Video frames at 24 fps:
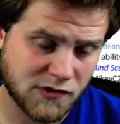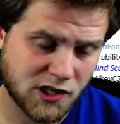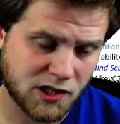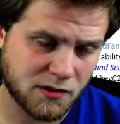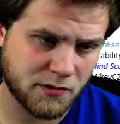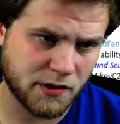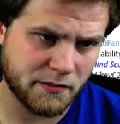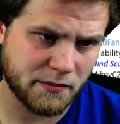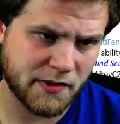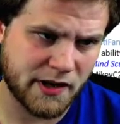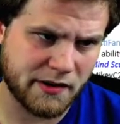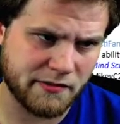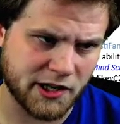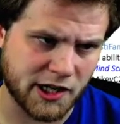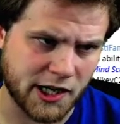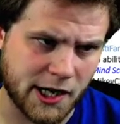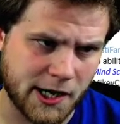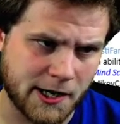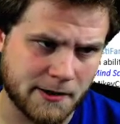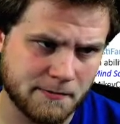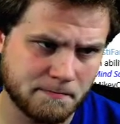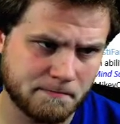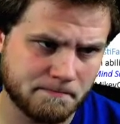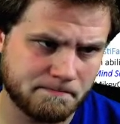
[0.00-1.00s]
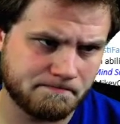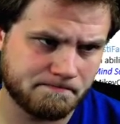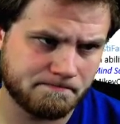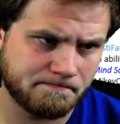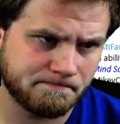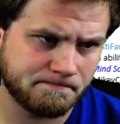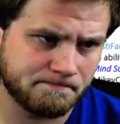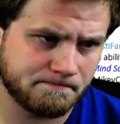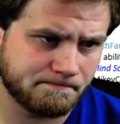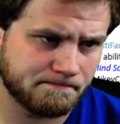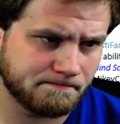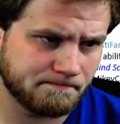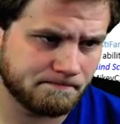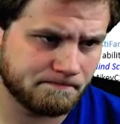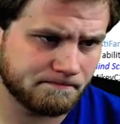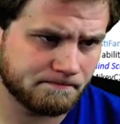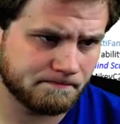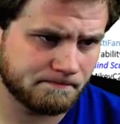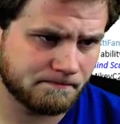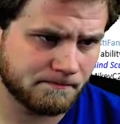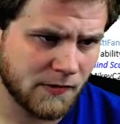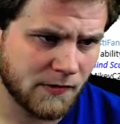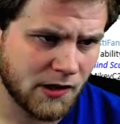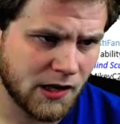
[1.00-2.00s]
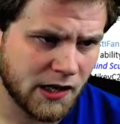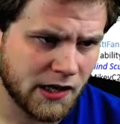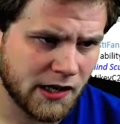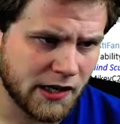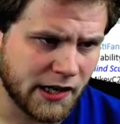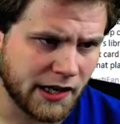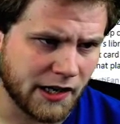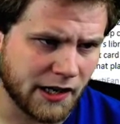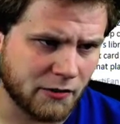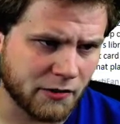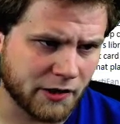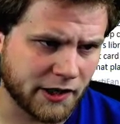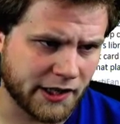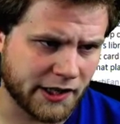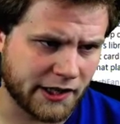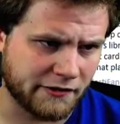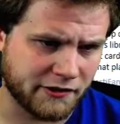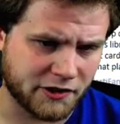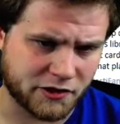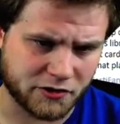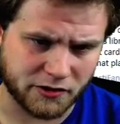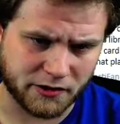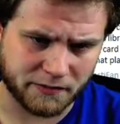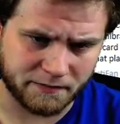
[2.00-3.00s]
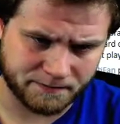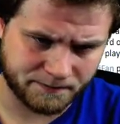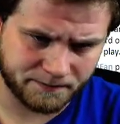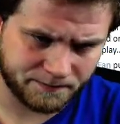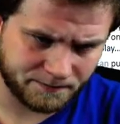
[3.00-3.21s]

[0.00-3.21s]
But maybe not. Now we're going to give it to him.